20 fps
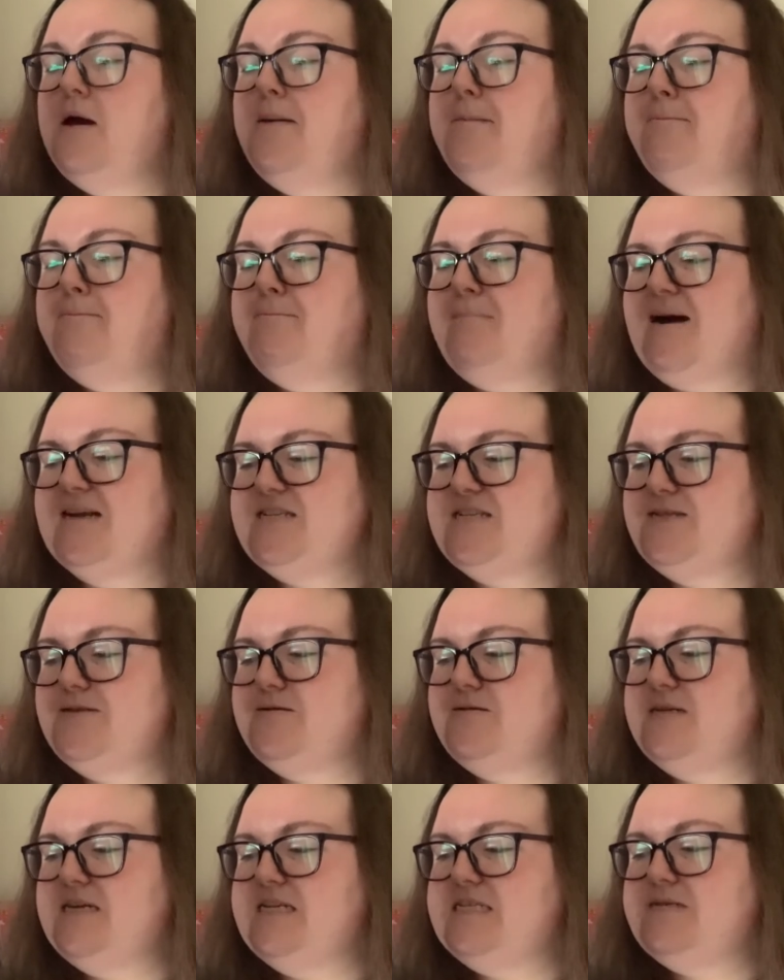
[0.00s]

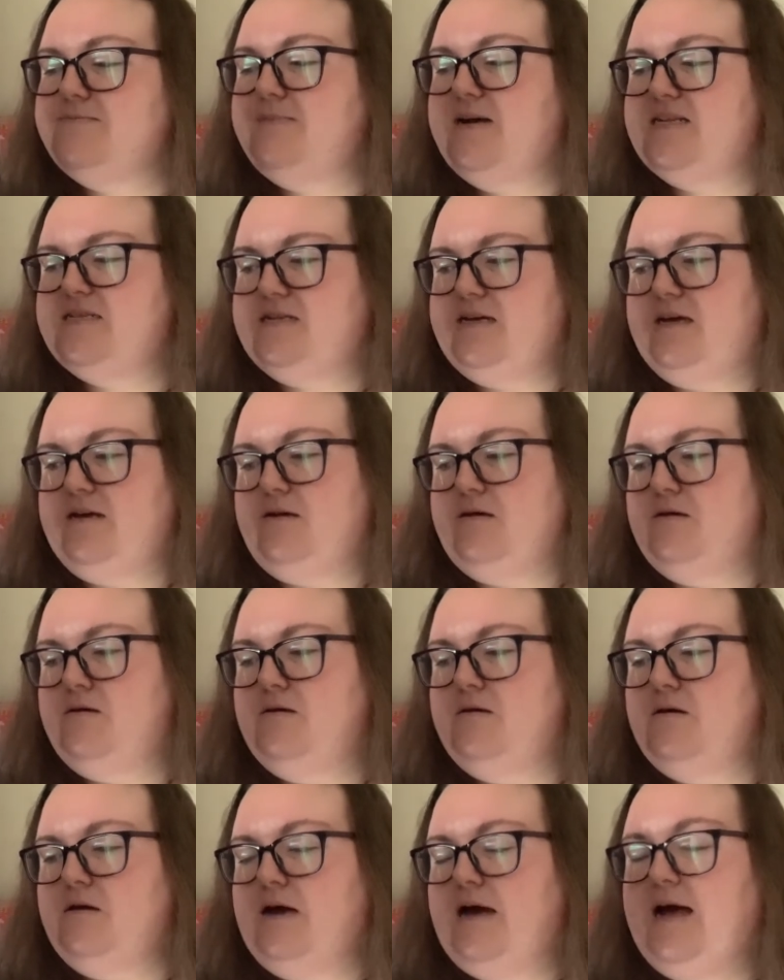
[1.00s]
Madison is missing,
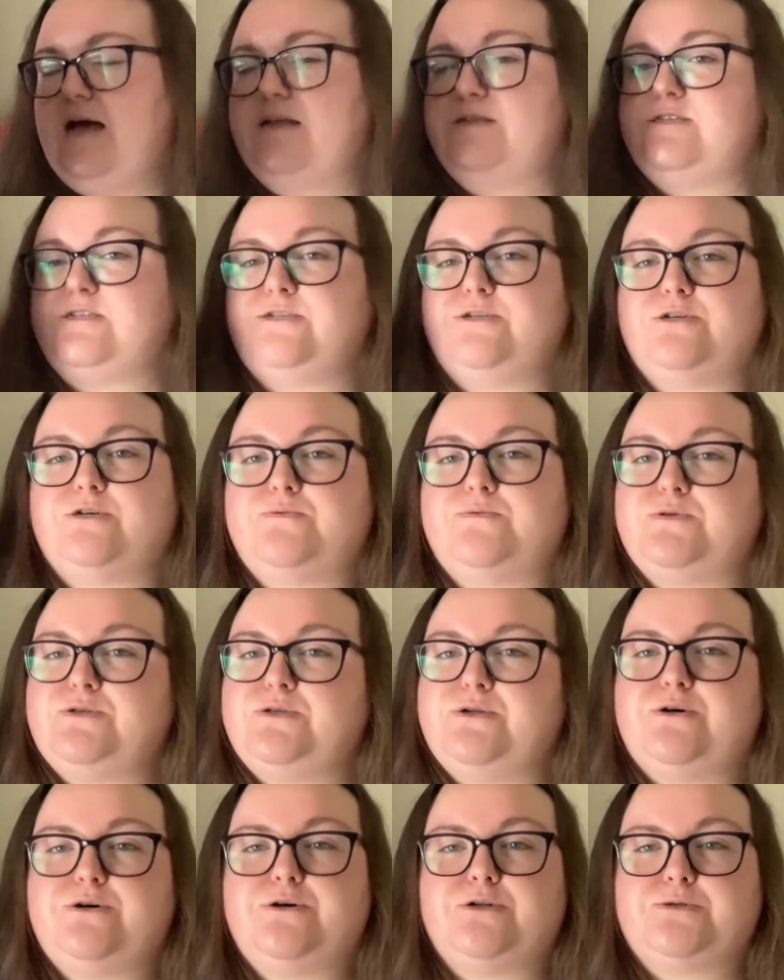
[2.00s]
and no one
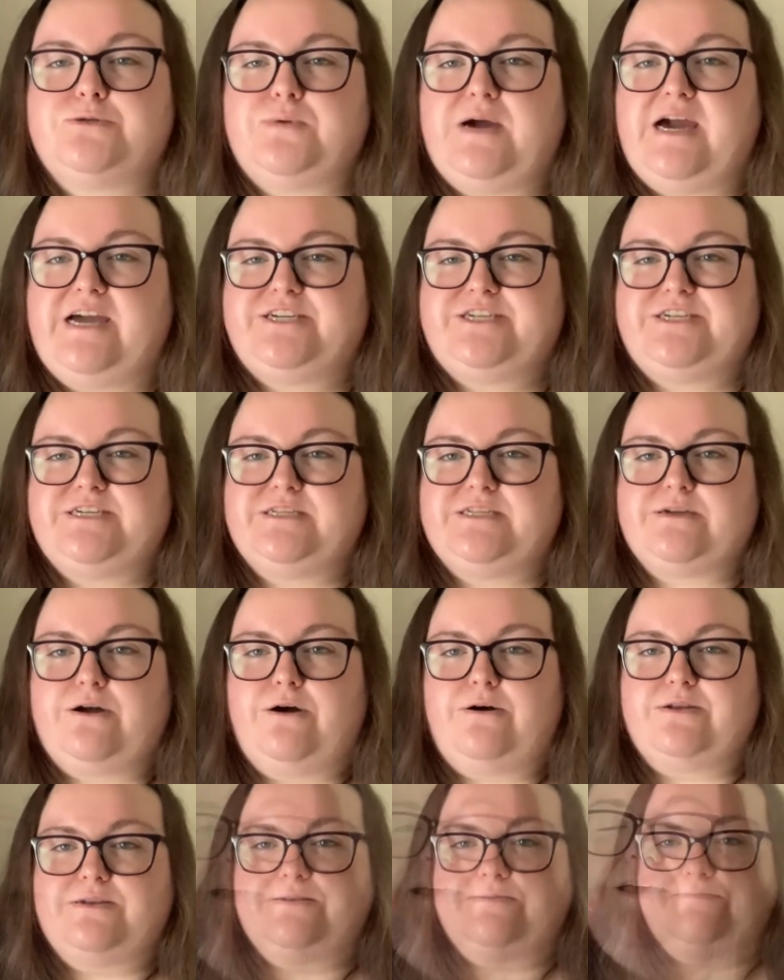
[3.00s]
knows where she's
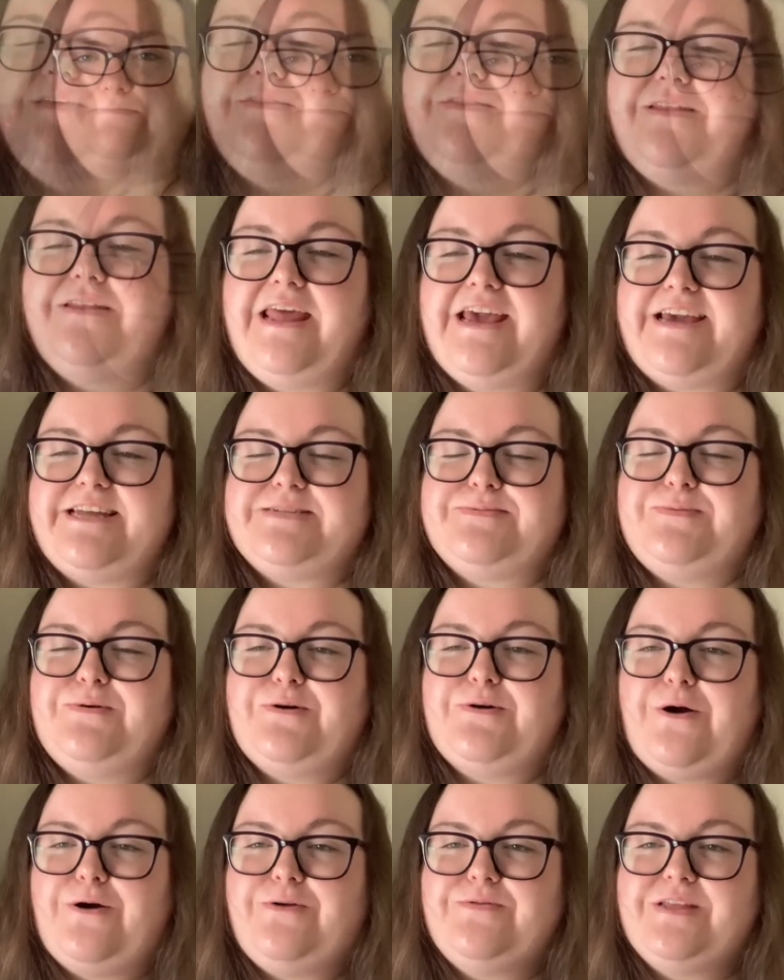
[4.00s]
gone. The next
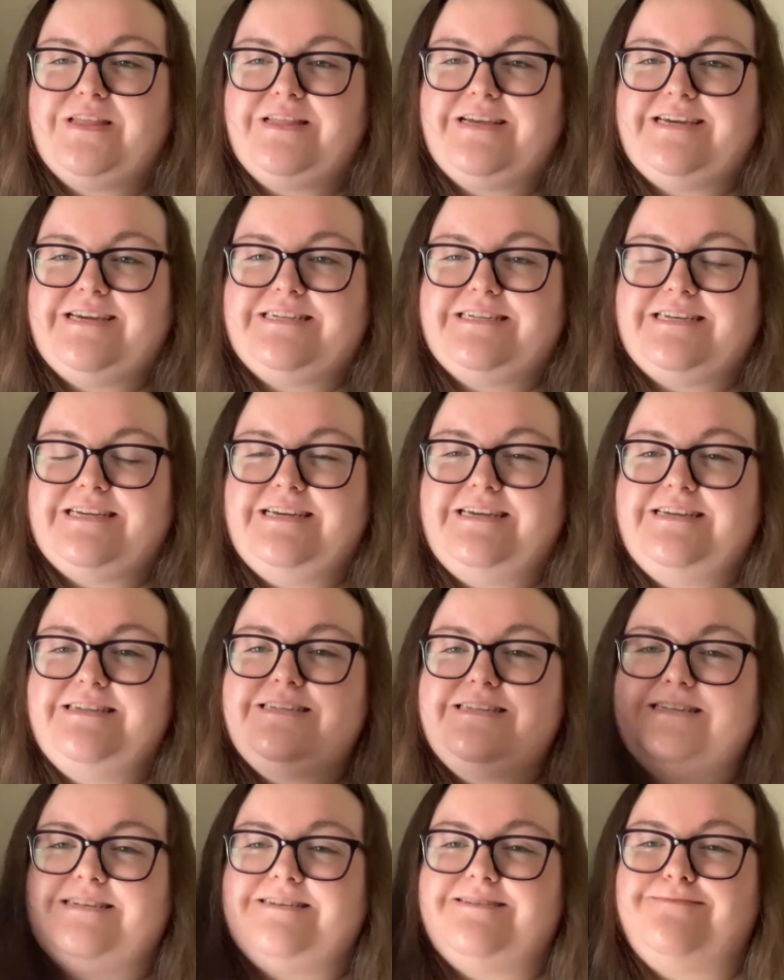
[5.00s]
book on the list is
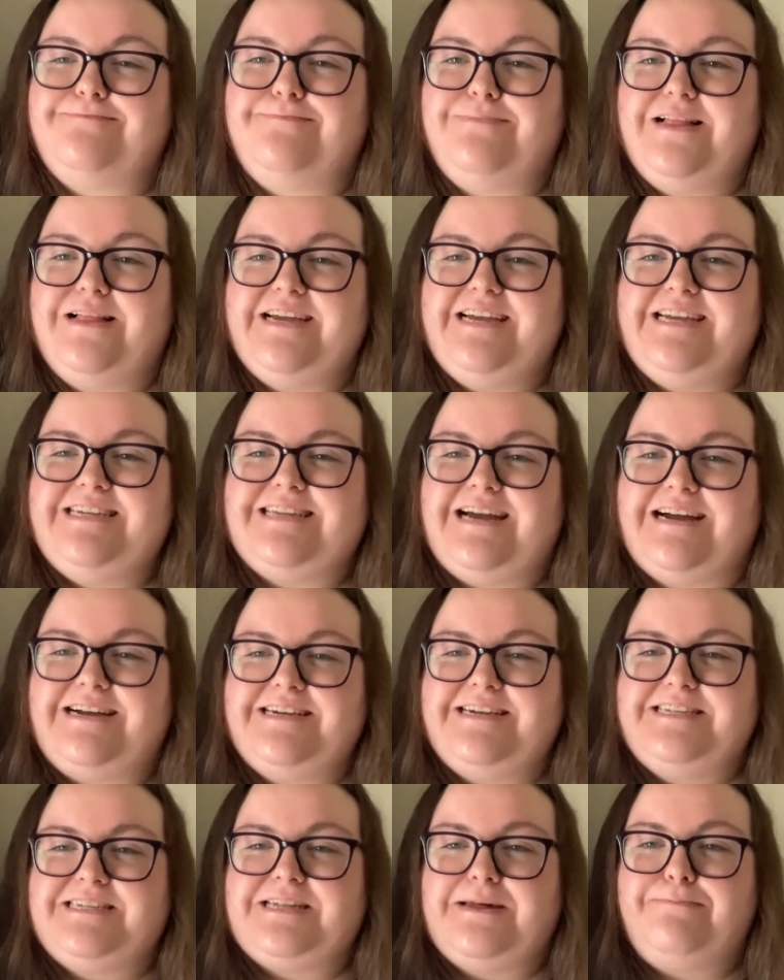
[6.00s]
Play
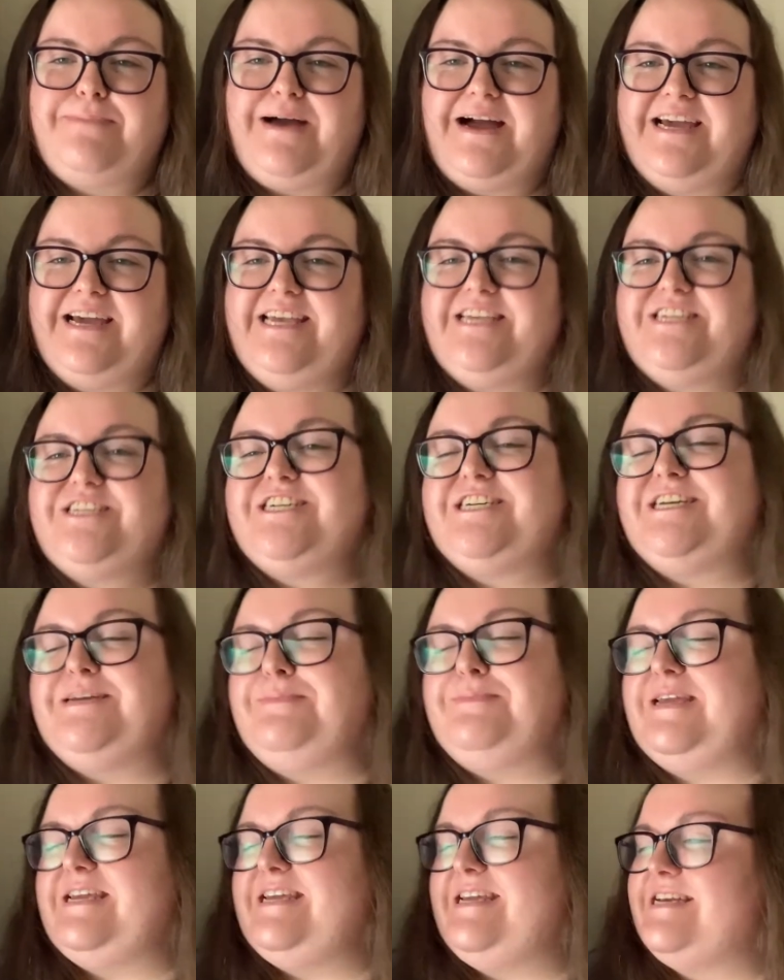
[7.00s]
Nice by
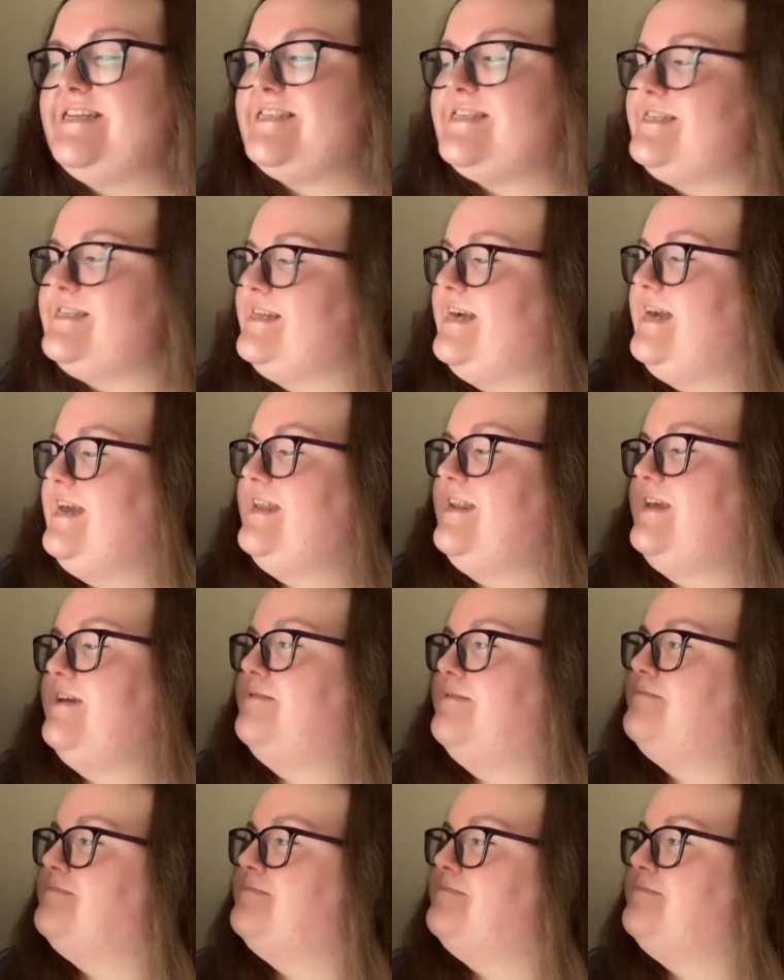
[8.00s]
J.P. Delaney.